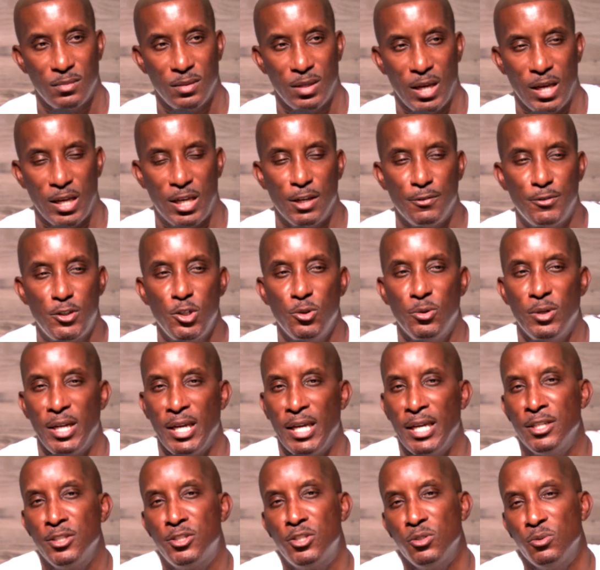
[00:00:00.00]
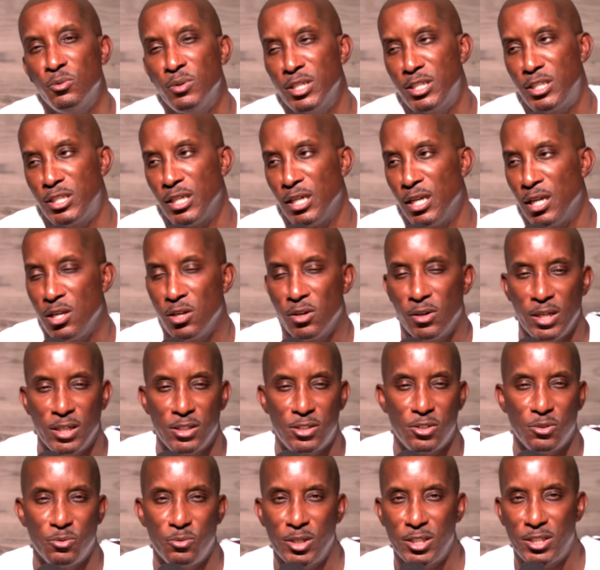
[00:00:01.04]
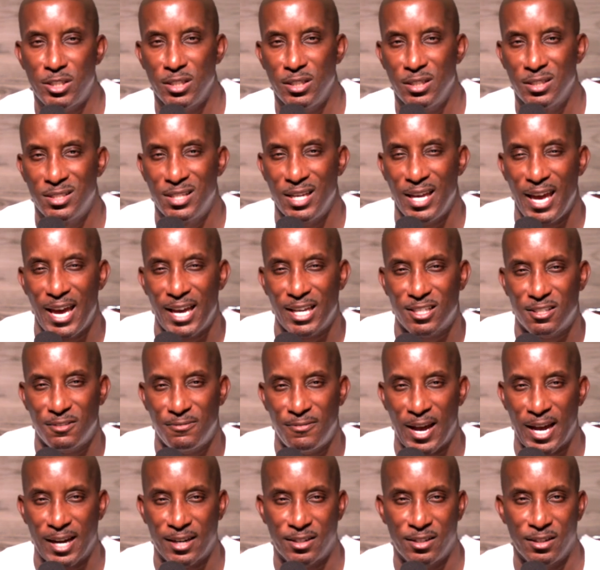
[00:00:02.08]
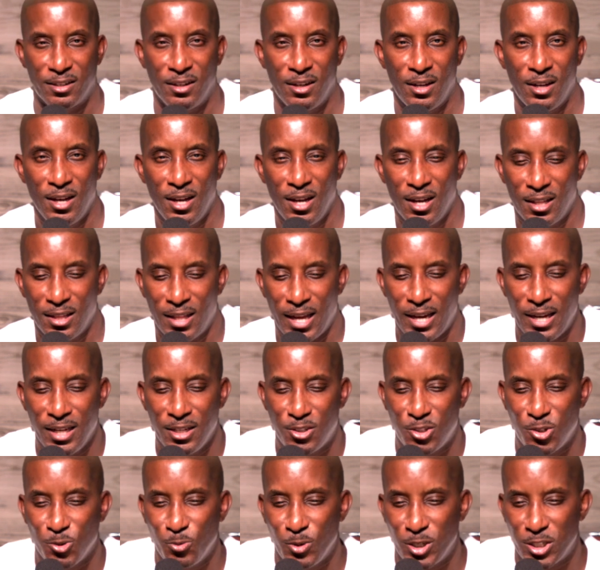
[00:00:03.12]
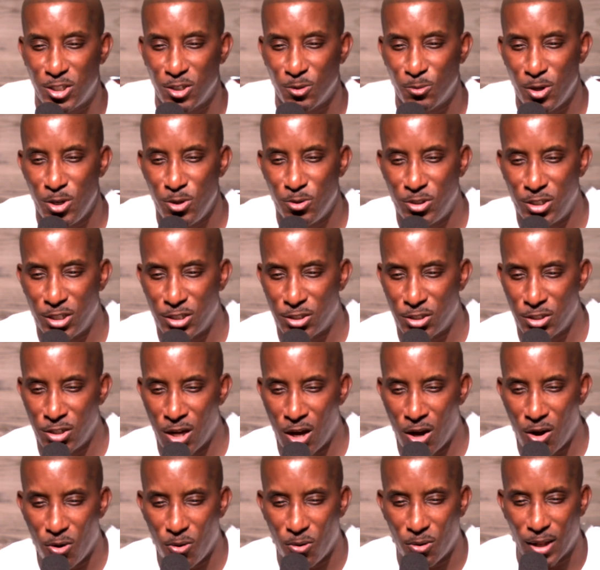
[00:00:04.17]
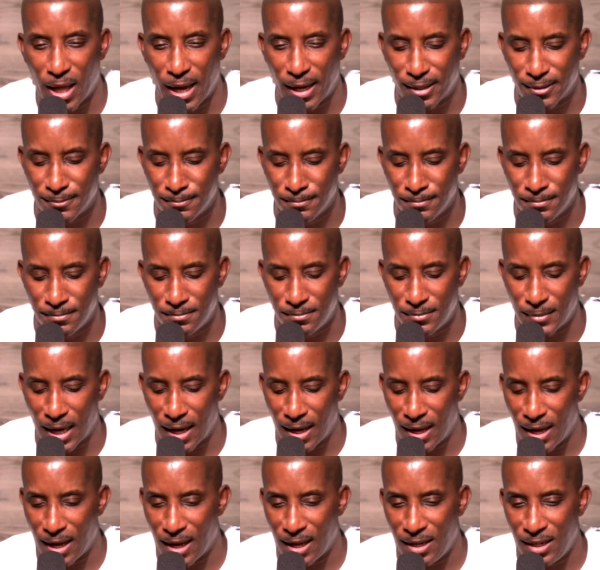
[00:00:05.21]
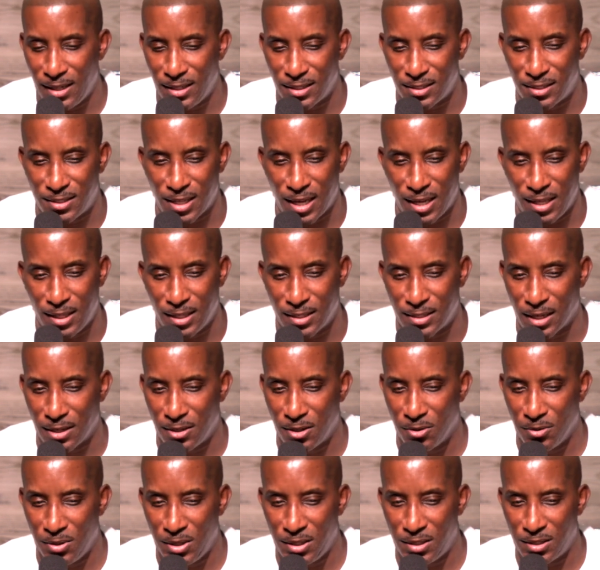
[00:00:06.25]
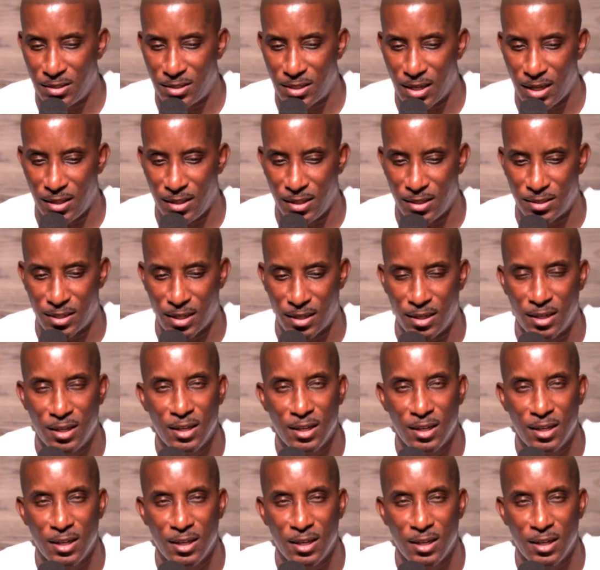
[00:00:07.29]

It gives you an intuition, and your intuition is the X factor. That intuition where you just know, like, hmm, I, I need to say this, I don't need to say this. I,